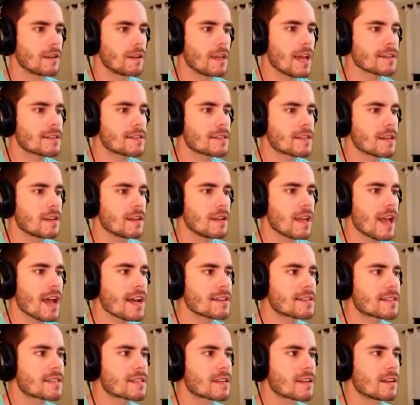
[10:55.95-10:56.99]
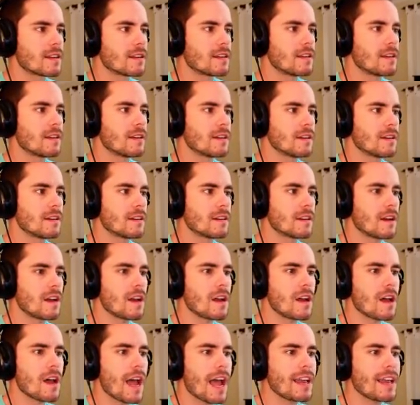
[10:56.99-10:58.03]
Yes. Yes.
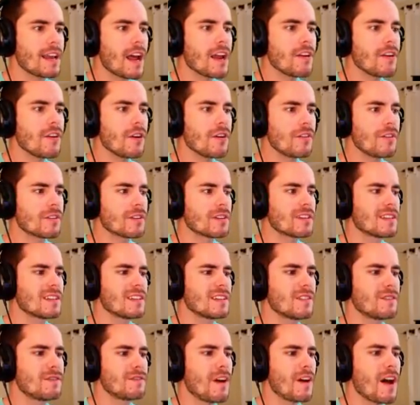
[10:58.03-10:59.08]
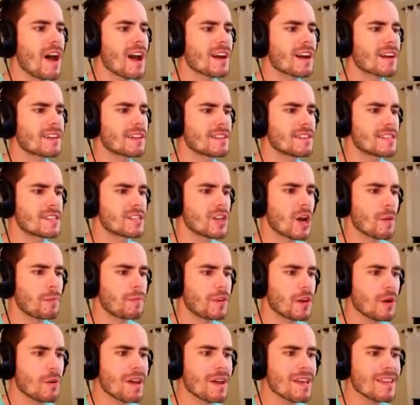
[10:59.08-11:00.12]
Uh, eight hundred. Fuck!
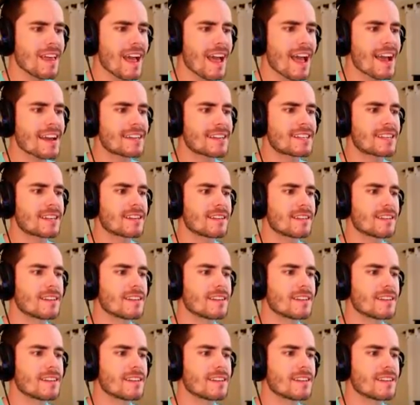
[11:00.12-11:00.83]
Stop doing that!